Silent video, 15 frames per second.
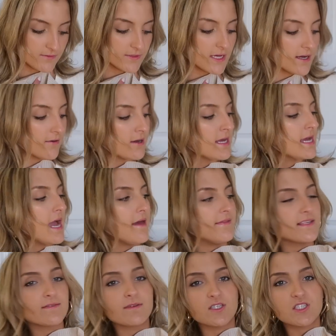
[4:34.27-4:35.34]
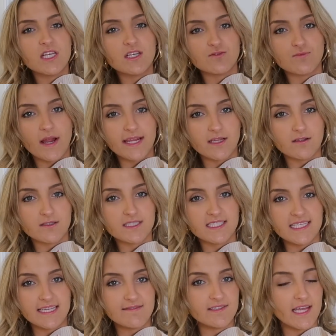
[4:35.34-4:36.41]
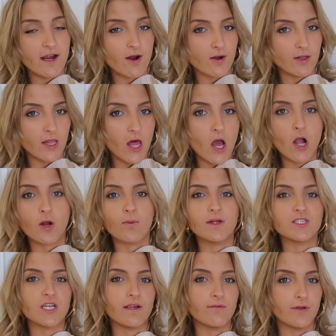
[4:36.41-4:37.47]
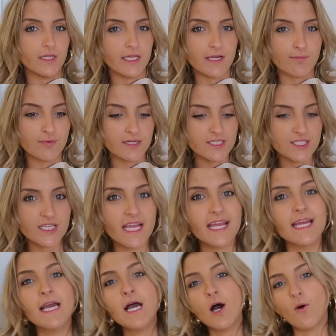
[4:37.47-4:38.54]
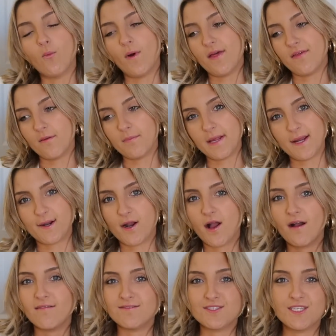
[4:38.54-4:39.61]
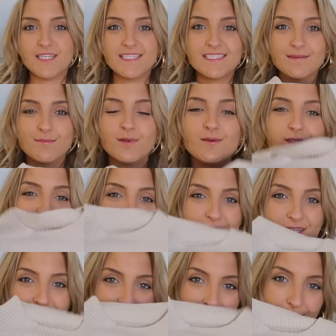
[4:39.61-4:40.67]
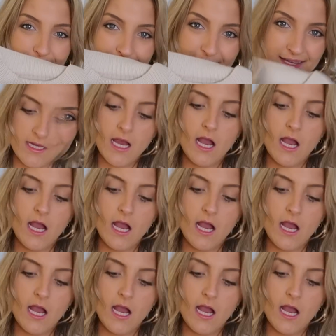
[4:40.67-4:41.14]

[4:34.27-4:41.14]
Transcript: you know, and this one just has regular sleeves. They are long, which I really appreciate. With a pair of jeans and boots, you're good to go with this.